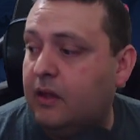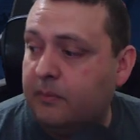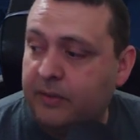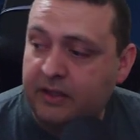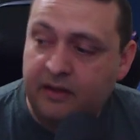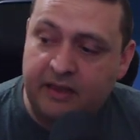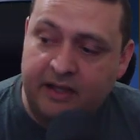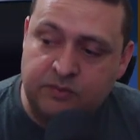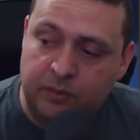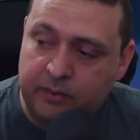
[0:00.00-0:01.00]
But
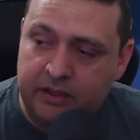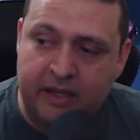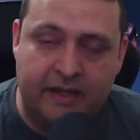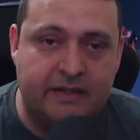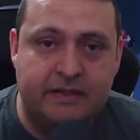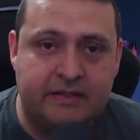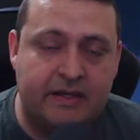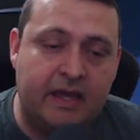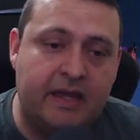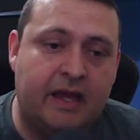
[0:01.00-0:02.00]
that's where we're going to end it
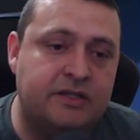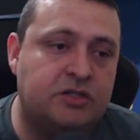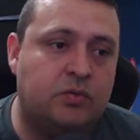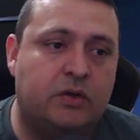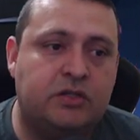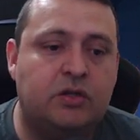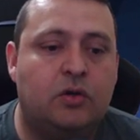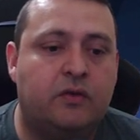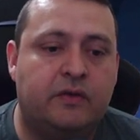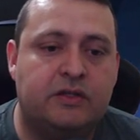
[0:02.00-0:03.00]
today. I just wanted to
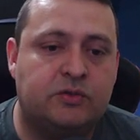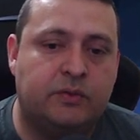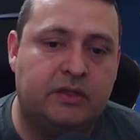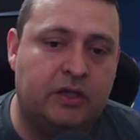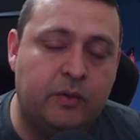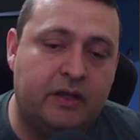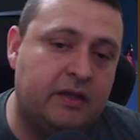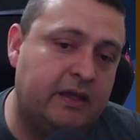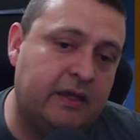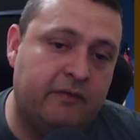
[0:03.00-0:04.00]
go over this really
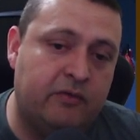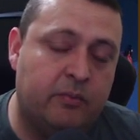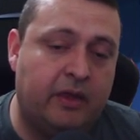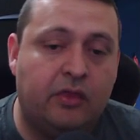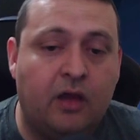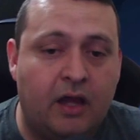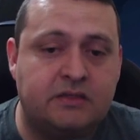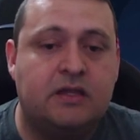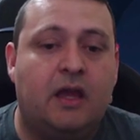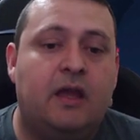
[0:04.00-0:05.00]
quickly and give you my
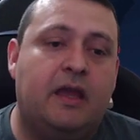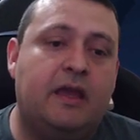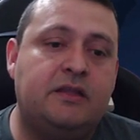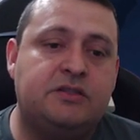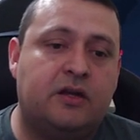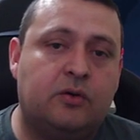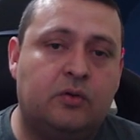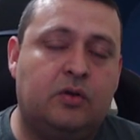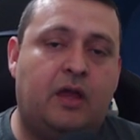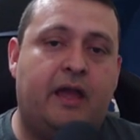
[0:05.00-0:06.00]
thoughts. In
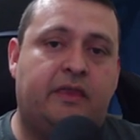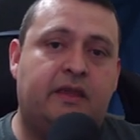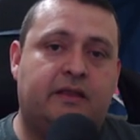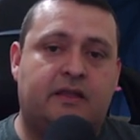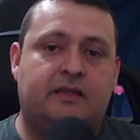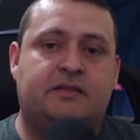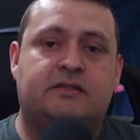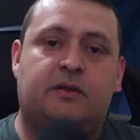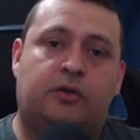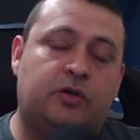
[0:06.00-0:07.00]
general, I think that this
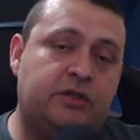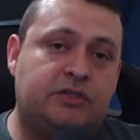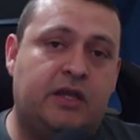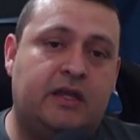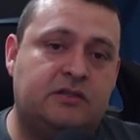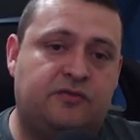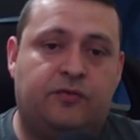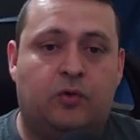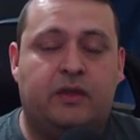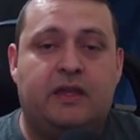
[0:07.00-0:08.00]
is a good change
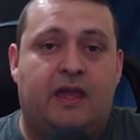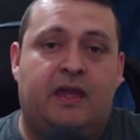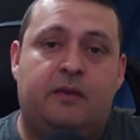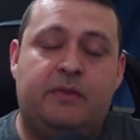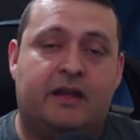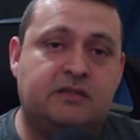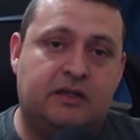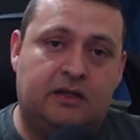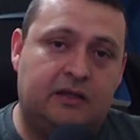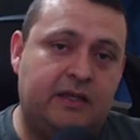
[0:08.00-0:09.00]
for the game, that it's going
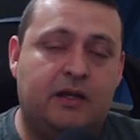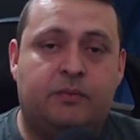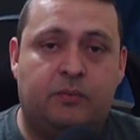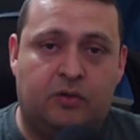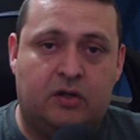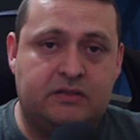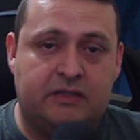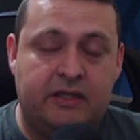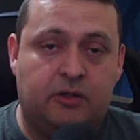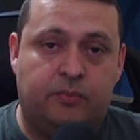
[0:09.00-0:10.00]
to clean up the bronze
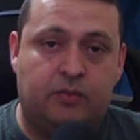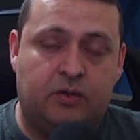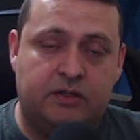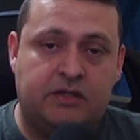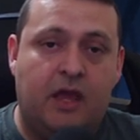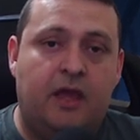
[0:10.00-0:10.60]
leaderboards.